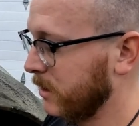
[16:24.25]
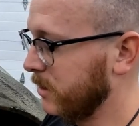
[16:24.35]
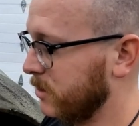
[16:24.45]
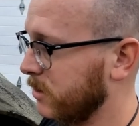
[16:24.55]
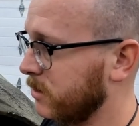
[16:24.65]

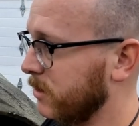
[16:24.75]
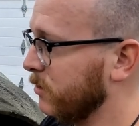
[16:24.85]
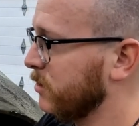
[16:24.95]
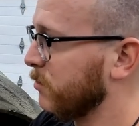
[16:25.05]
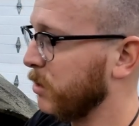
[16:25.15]
is just
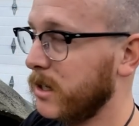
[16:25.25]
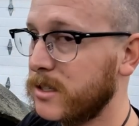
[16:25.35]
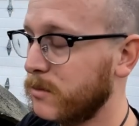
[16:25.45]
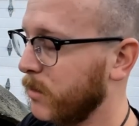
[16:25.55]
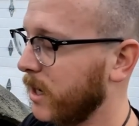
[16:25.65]
use a
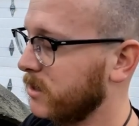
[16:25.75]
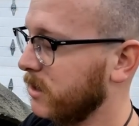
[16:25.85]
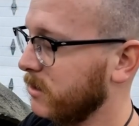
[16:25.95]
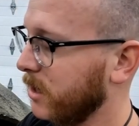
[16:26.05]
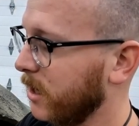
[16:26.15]
piece of
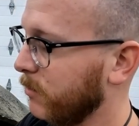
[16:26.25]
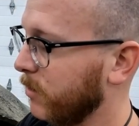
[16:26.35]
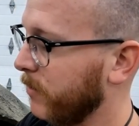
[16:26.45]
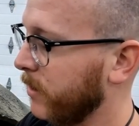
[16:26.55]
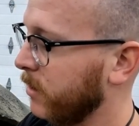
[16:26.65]
masking tape,
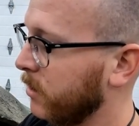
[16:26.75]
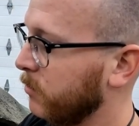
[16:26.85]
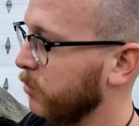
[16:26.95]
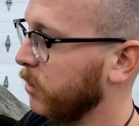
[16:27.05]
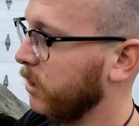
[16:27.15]

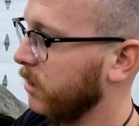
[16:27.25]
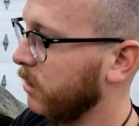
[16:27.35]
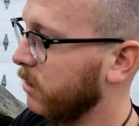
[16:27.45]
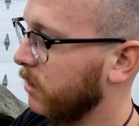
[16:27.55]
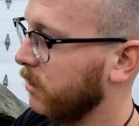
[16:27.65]
put it
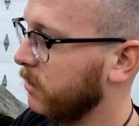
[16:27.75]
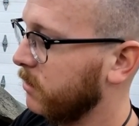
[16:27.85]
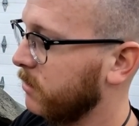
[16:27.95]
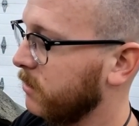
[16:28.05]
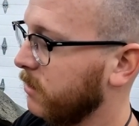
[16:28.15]

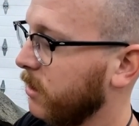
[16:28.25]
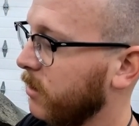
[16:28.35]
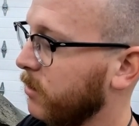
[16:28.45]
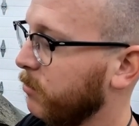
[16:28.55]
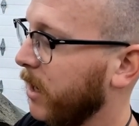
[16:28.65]
on, you know, the